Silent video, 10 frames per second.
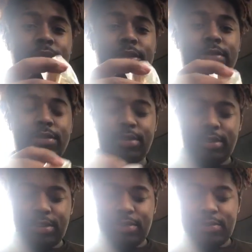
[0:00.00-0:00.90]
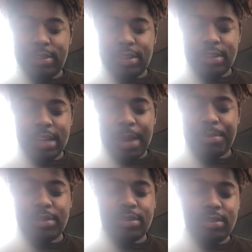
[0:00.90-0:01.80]
for stuff. I guess
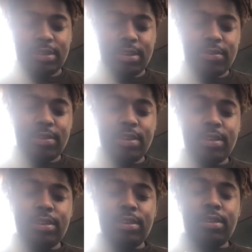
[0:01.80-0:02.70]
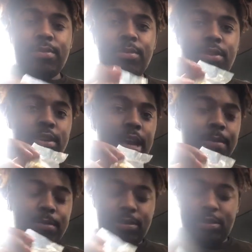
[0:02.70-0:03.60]
adapters and stuff. More
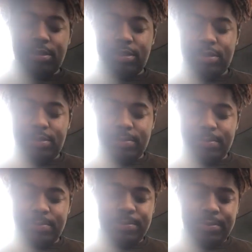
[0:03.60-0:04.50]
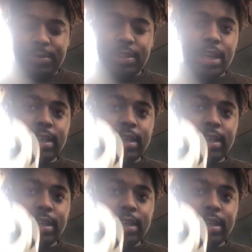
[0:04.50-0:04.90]
adapters. Got this